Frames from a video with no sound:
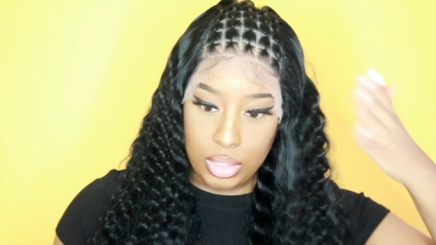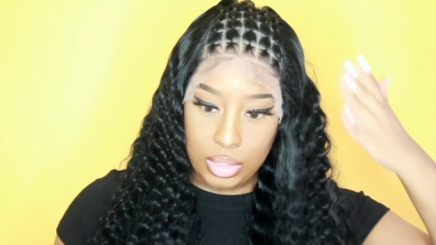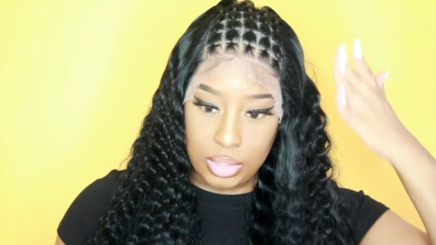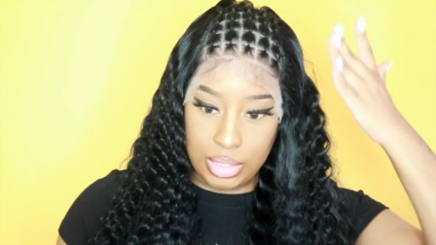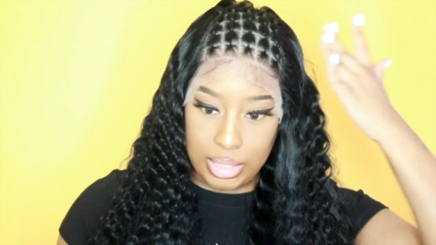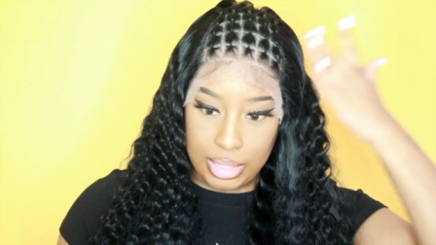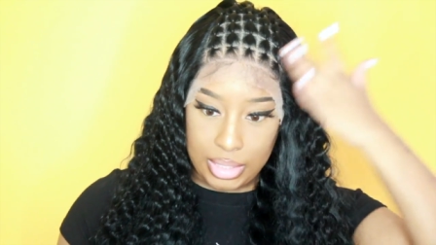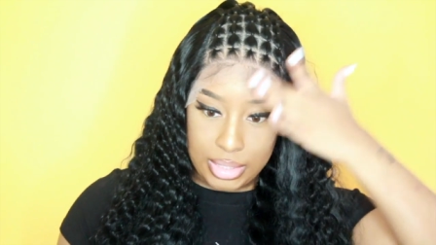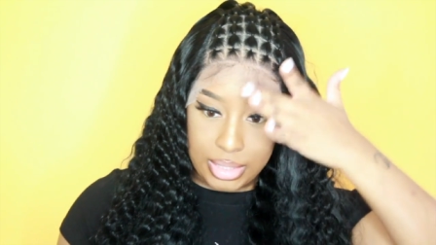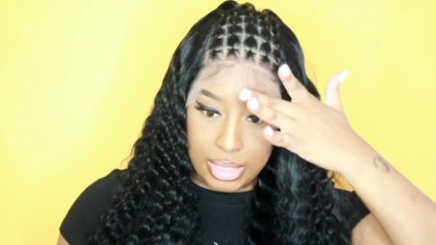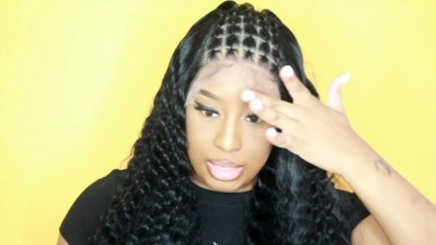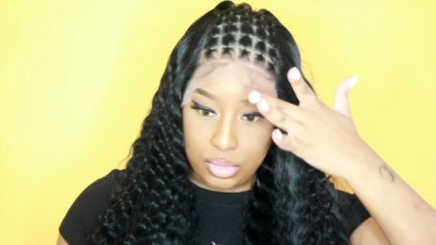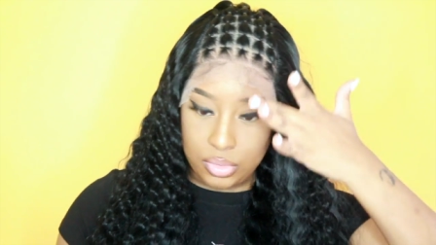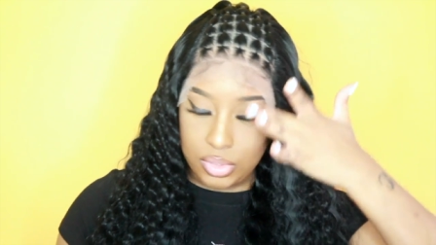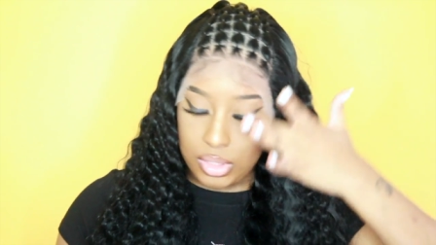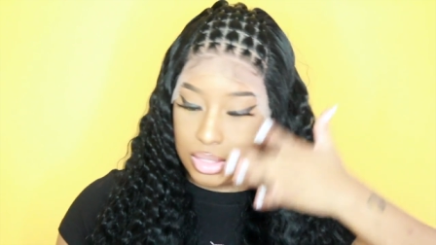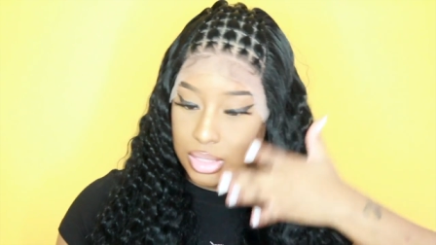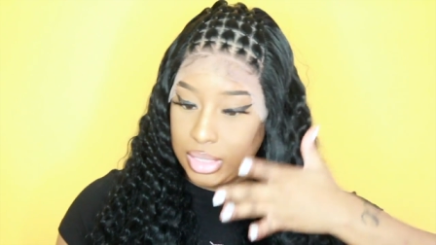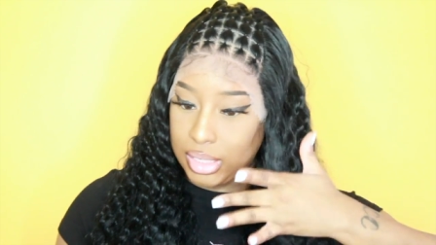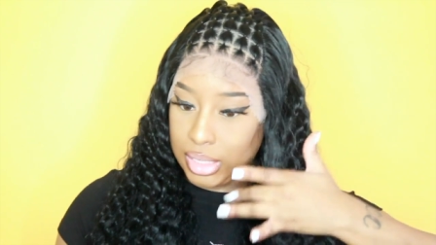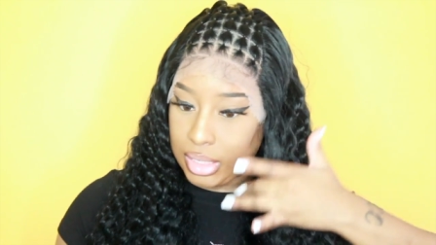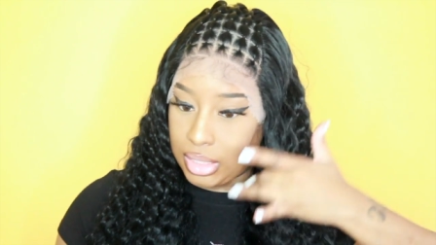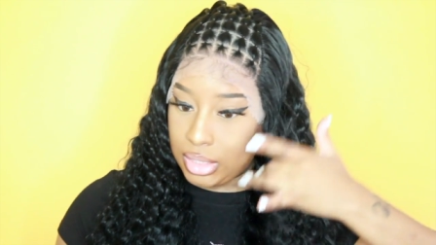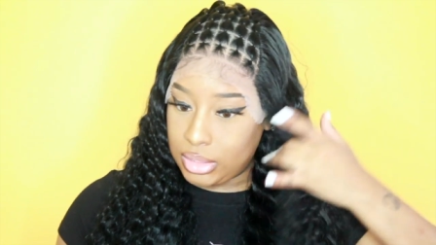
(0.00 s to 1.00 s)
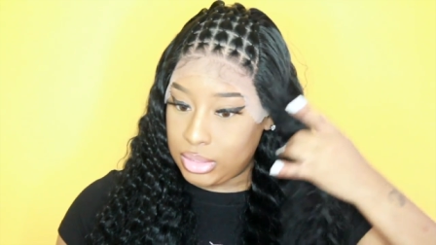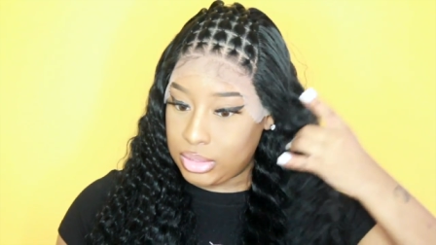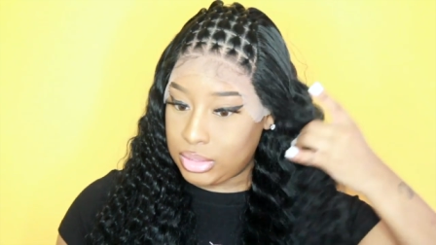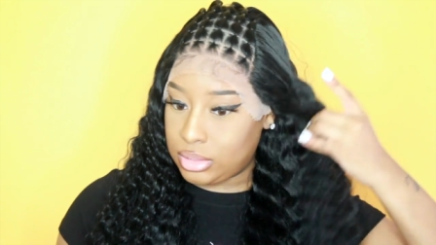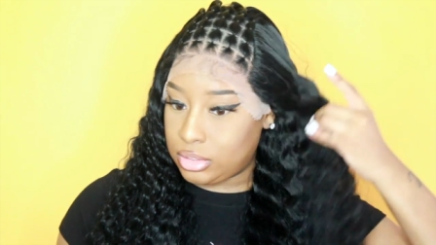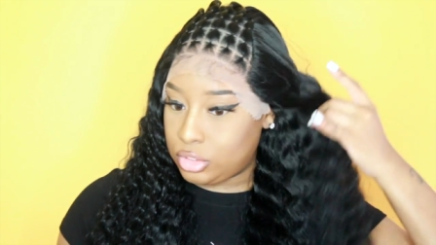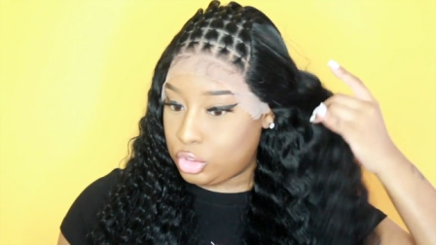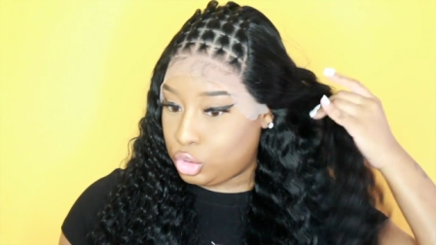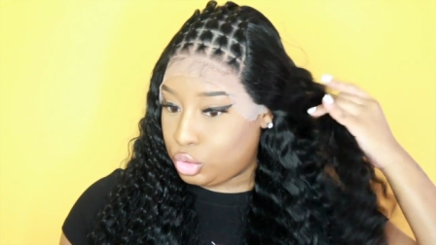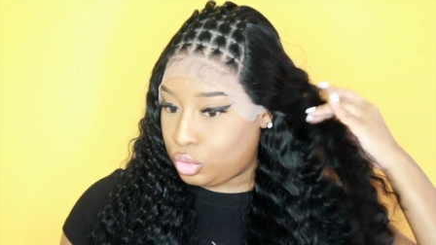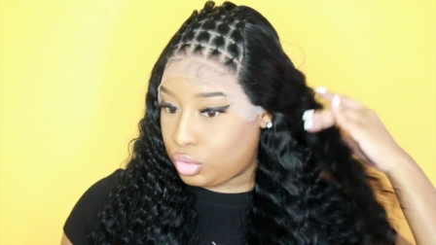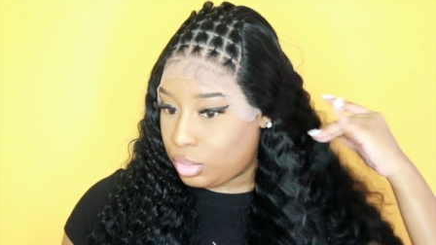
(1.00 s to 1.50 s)
lay down the
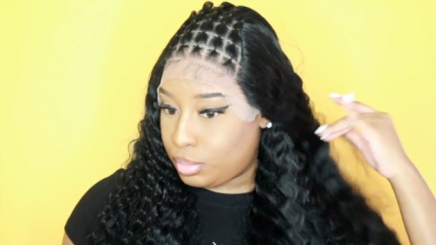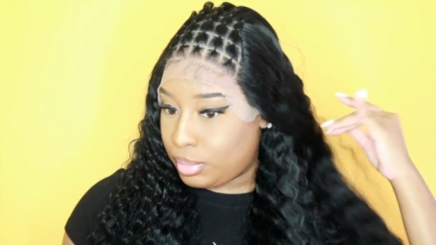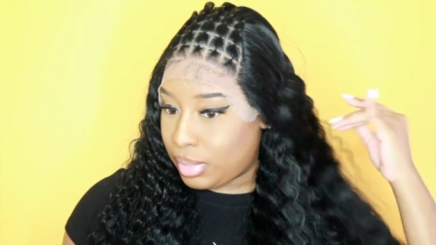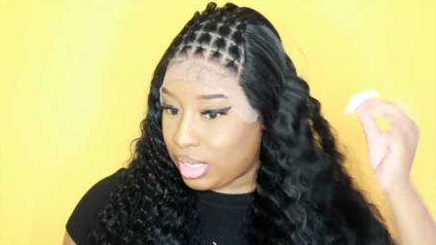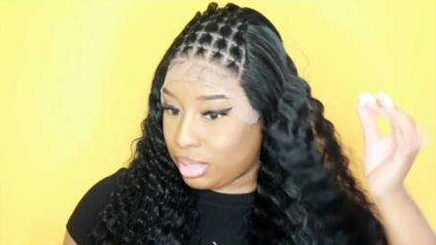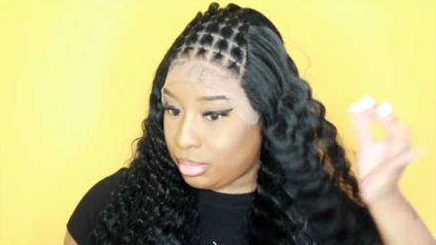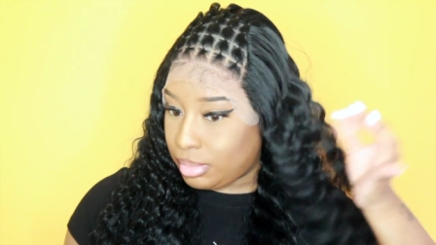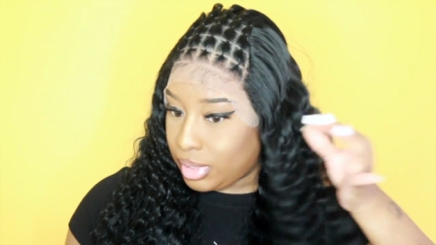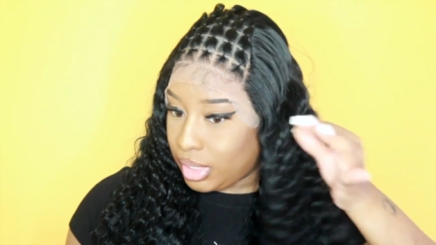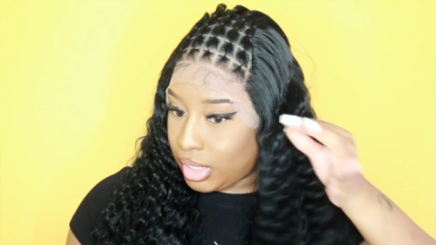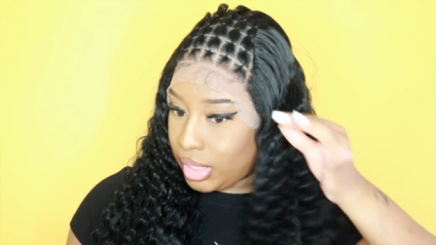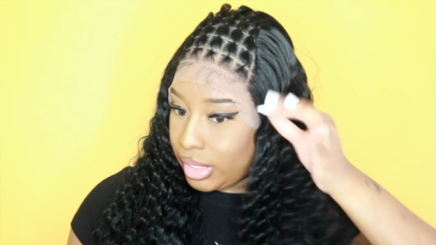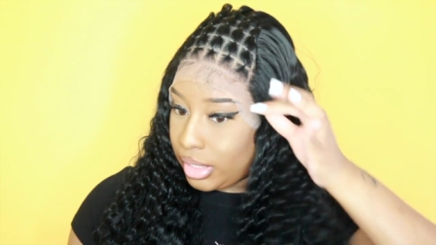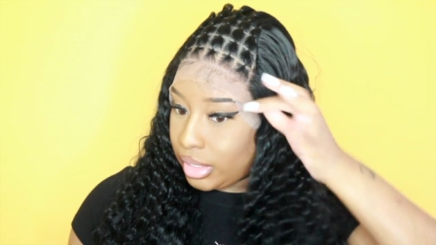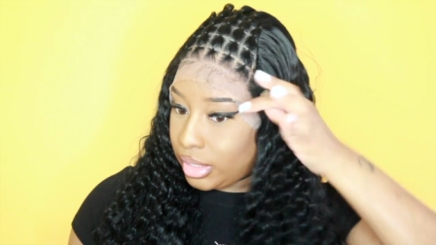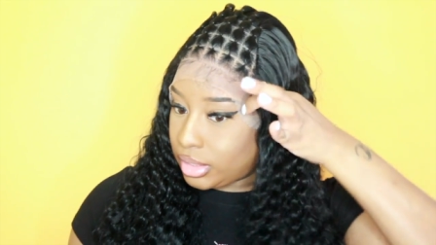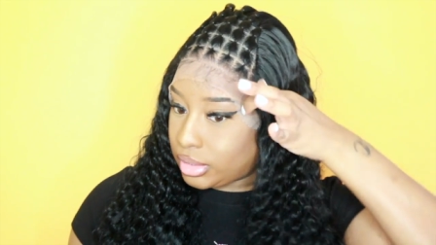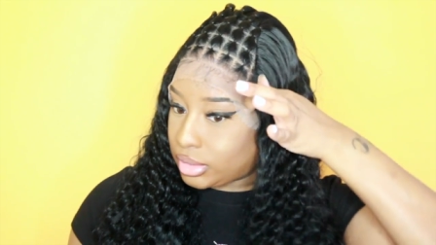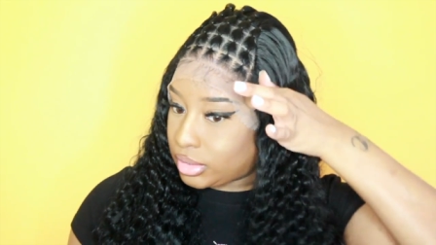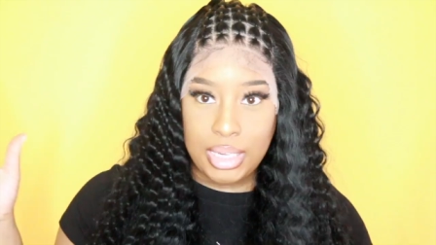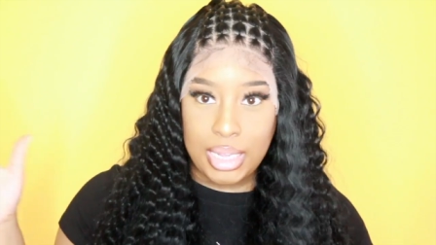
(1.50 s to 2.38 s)
lace, do the baby hairs.